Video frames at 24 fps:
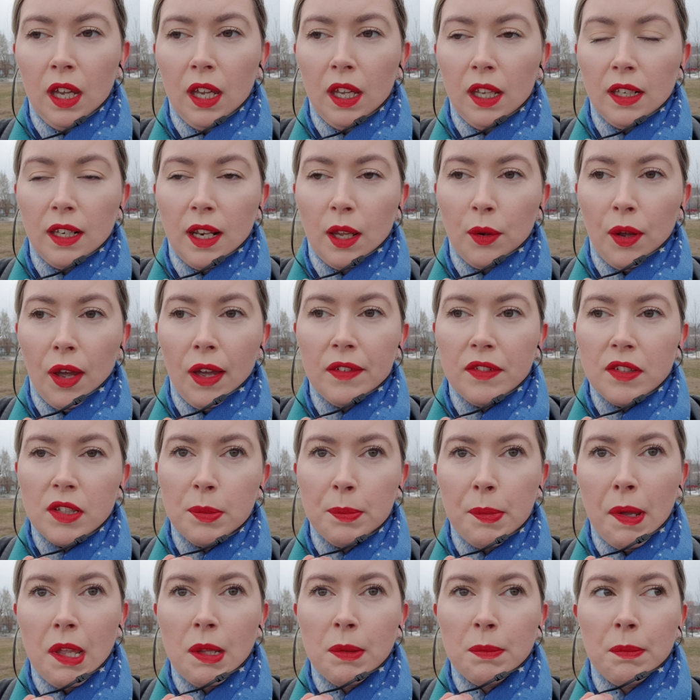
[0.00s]
Now, I've
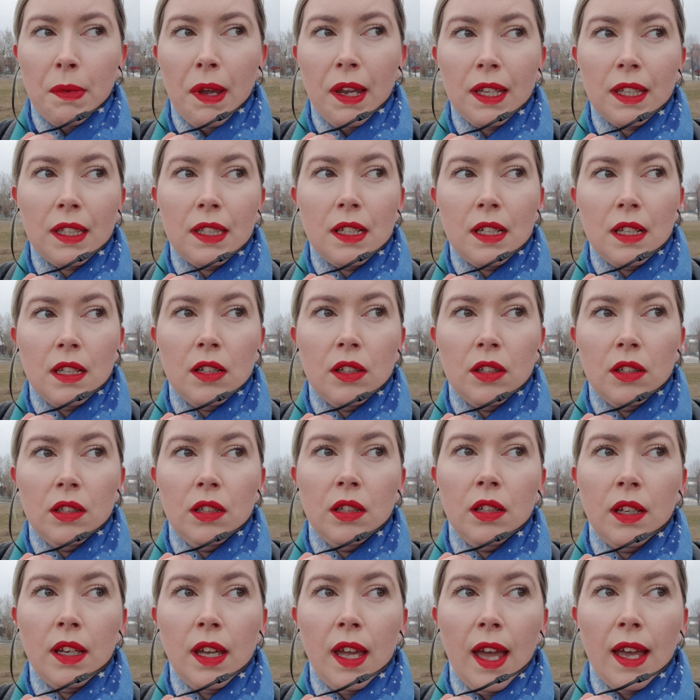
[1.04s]
spent my career
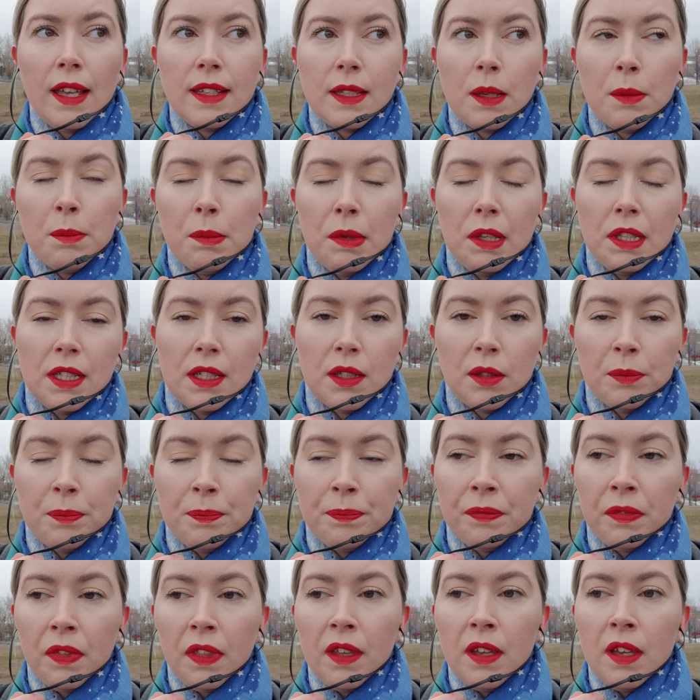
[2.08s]
as a
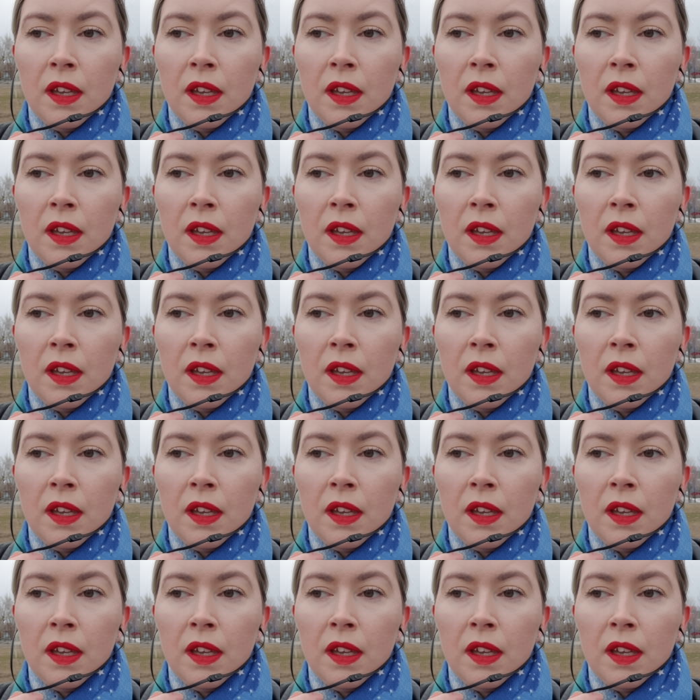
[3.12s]
medium